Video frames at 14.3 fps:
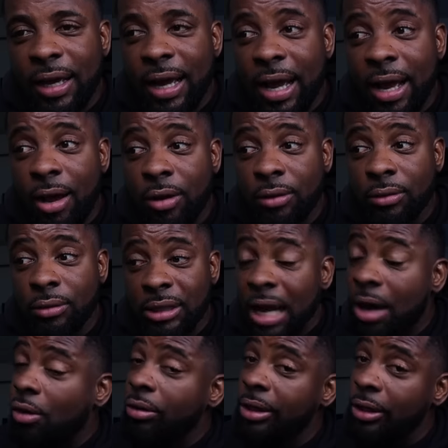how
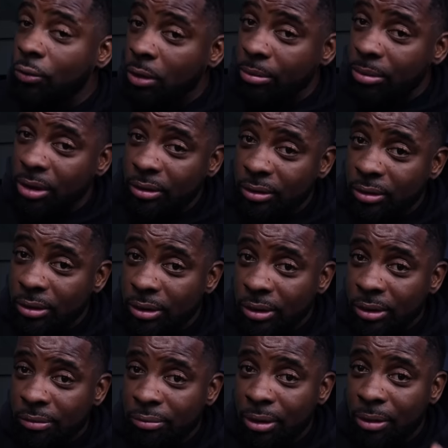not only women,
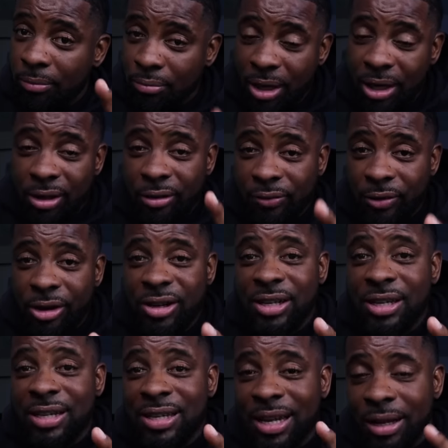but men are very
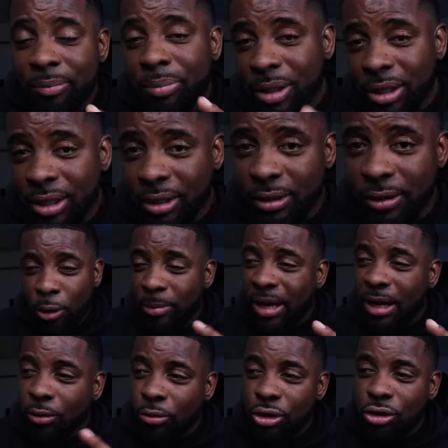nitpicky. No
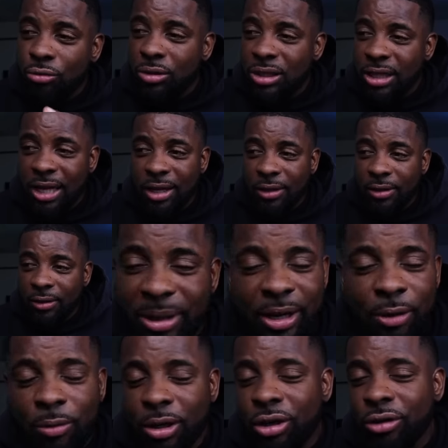matter what you say, no matter
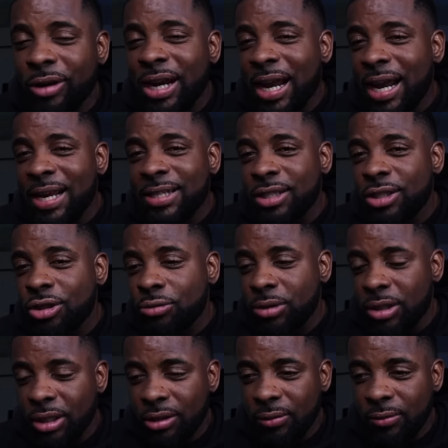what great answers you
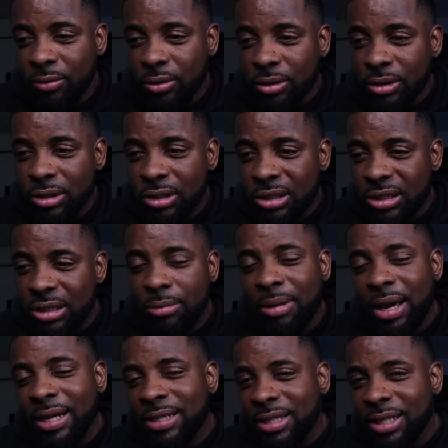give,
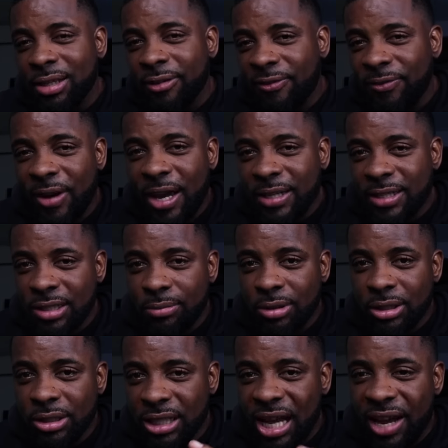somebody's gonna find
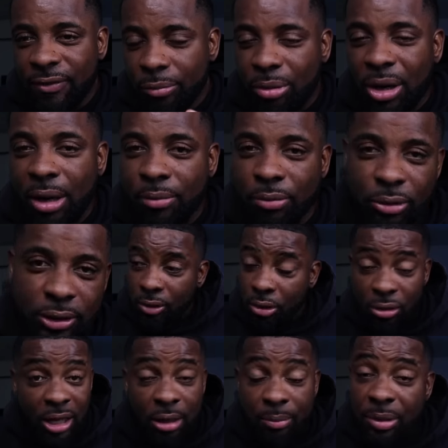something to have a problem with. You
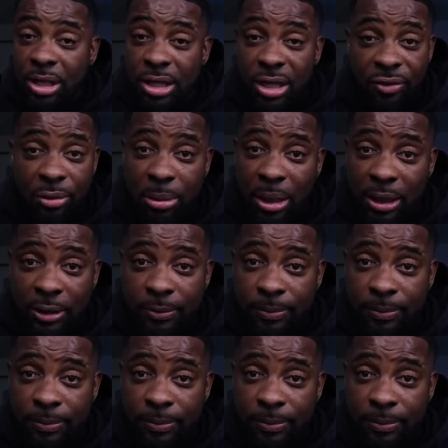can't please everybody.